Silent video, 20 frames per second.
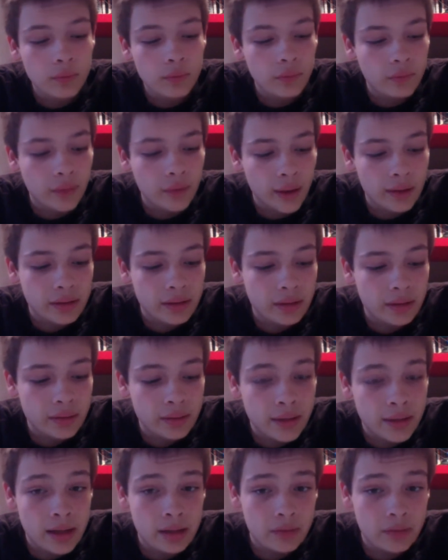that's an
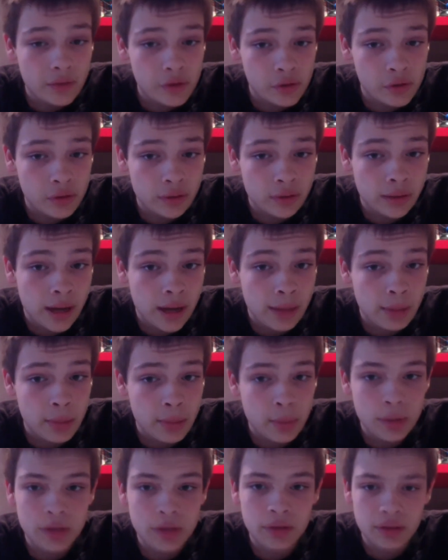added feature that the iPad
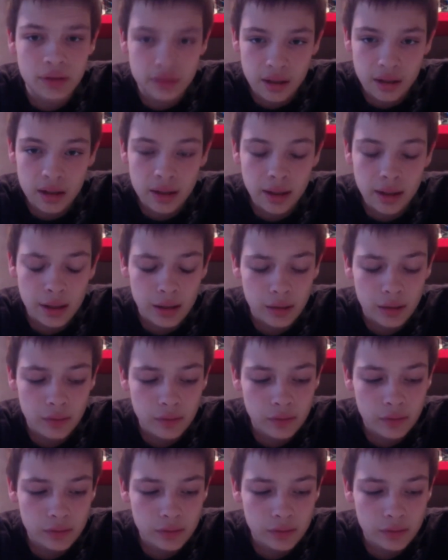Mini does not have.